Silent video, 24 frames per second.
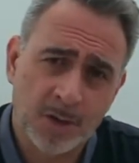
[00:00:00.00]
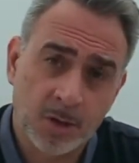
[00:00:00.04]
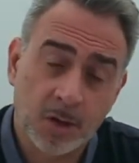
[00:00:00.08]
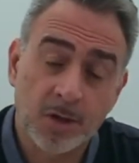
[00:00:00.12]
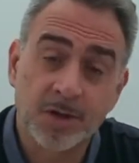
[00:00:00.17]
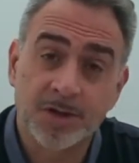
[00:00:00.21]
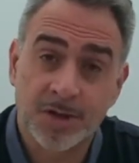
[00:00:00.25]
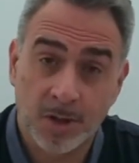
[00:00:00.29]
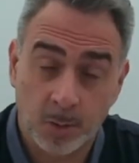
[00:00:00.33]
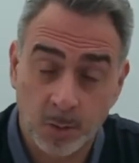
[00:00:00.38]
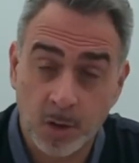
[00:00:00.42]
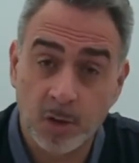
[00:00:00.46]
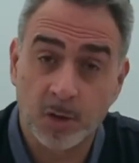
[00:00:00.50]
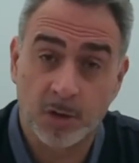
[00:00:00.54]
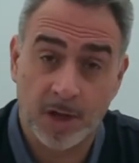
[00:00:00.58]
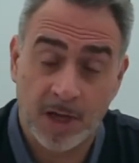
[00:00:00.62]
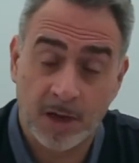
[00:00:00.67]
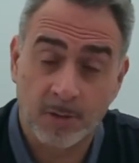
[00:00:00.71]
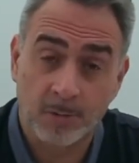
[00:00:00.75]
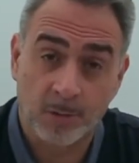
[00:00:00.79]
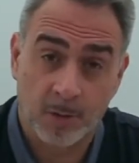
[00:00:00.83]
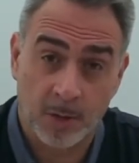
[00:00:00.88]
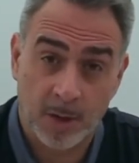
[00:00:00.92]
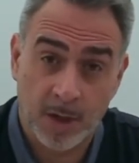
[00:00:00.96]
because it will
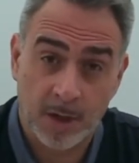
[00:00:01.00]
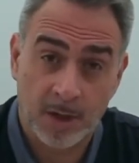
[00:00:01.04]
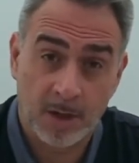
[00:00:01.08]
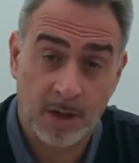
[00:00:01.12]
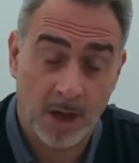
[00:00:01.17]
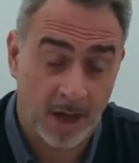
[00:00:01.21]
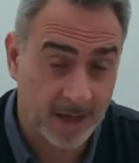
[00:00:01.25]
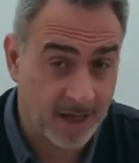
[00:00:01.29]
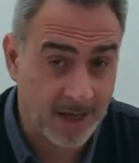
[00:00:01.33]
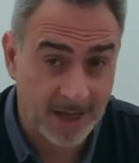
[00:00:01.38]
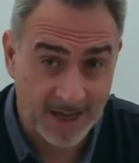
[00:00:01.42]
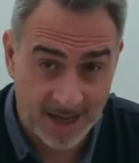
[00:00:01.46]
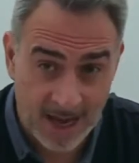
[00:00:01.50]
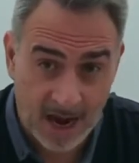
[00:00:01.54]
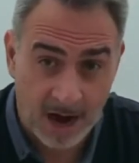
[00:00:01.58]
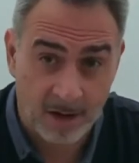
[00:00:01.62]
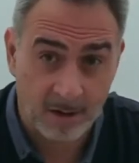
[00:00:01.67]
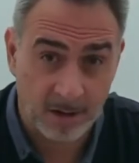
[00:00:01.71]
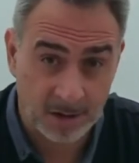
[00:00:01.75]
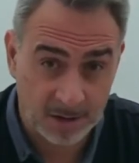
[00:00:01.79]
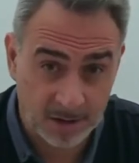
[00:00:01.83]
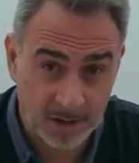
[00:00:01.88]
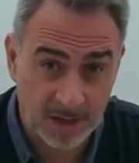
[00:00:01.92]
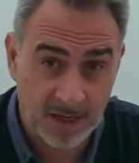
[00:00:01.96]
get ruined, I can
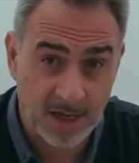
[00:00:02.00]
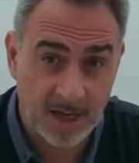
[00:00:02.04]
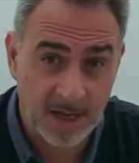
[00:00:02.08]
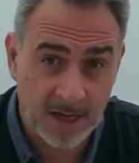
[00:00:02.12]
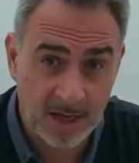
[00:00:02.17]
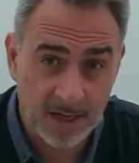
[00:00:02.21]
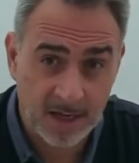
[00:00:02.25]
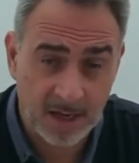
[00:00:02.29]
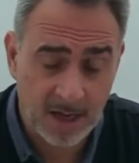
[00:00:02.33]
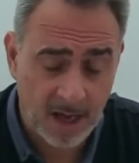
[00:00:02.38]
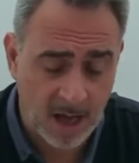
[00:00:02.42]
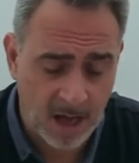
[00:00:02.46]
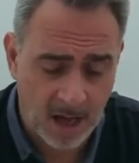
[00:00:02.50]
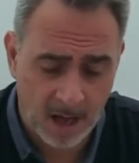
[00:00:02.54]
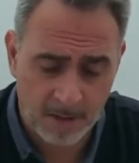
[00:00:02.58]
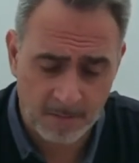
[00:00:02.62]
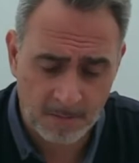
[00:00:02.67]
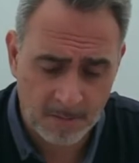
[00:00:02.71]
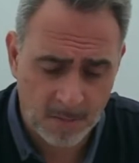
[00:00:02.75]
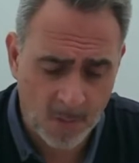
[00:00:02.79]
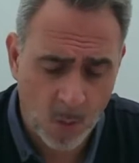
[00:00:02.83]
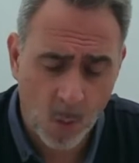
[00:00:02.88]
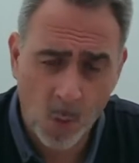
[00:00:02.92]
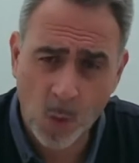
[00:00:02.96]
guarantee it.
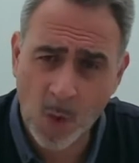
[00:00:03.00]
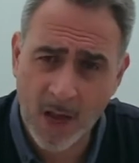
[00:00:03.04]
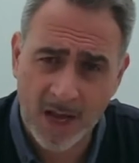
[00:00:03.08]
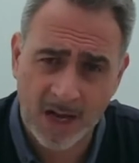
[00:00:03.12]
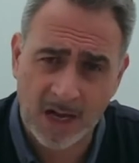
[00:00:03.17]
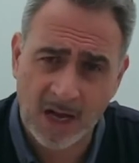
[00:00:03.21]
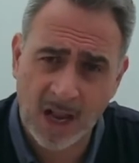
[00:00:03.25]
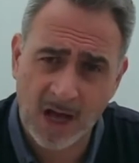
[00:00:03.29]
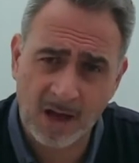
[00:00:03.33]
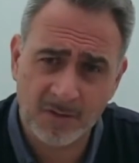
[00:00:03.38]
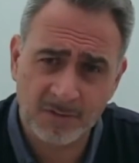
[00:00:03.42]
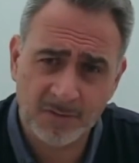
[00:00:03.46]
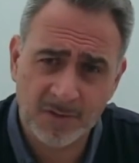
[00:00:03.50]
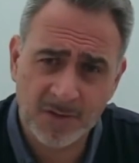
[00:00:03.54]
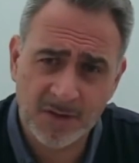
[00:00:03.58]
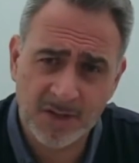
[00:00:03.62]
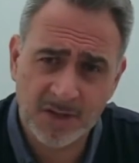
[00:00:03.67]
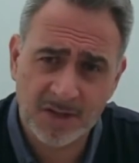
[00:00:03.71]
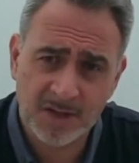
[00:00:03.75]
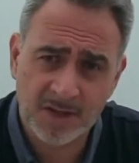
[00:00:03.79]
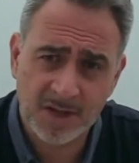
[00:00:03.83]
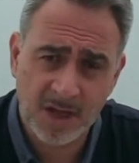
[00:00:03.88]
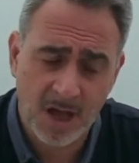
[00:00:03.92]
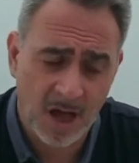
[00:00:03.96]
Wear
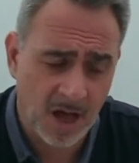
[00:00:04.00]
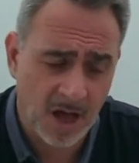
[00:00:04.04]
gloves.